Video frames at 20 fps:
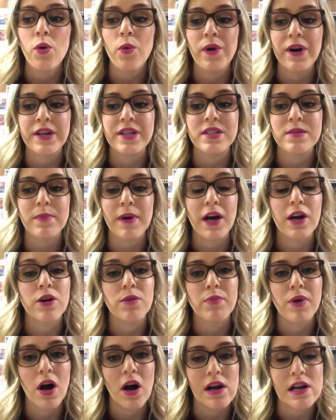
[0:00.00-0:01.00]
wanted to buy
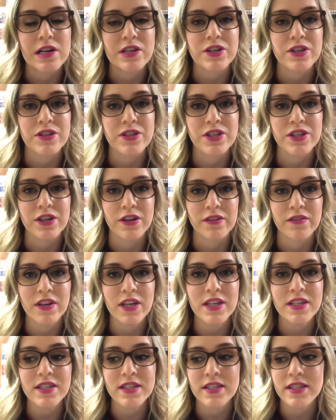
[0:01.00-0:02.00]
your product or
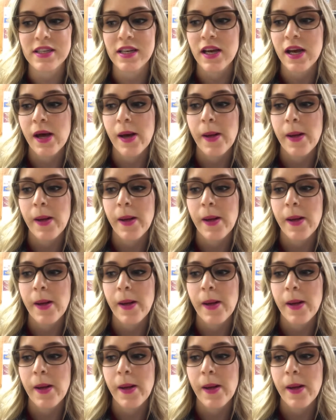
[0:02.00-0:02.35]
service.